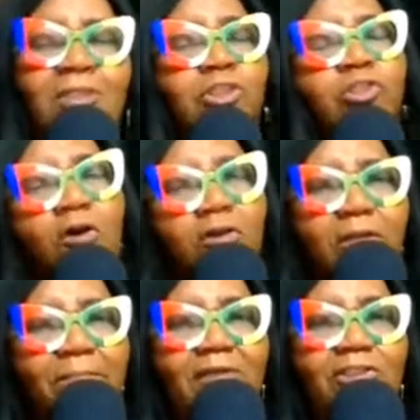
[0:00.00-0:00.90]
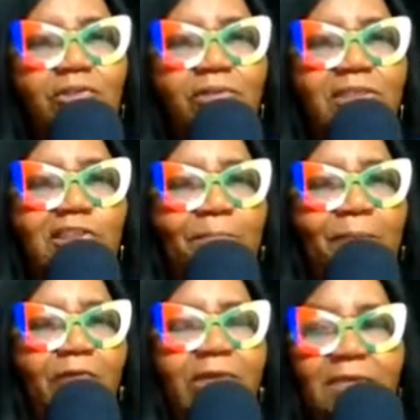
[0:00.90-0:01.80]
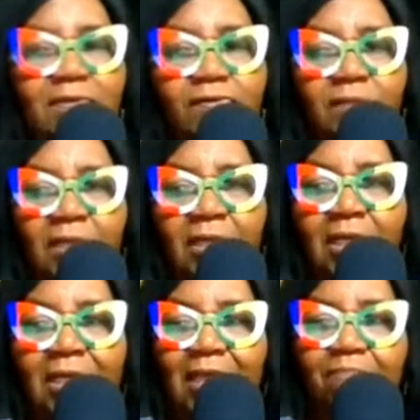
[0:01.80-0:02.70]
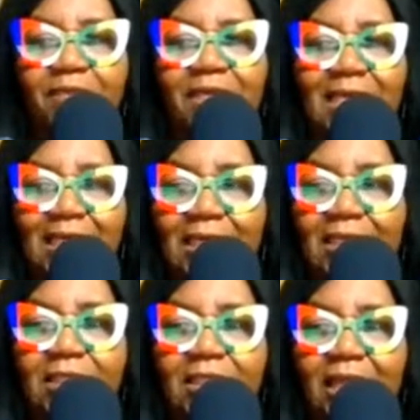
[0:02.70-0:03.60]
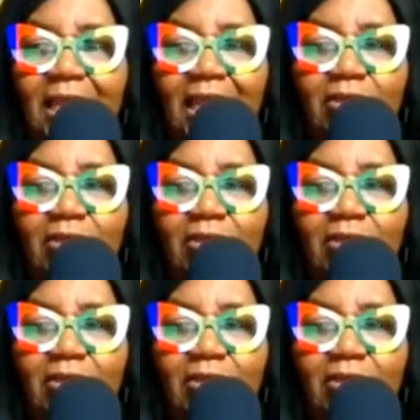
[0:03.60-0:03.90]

Talking about your experience can be healing,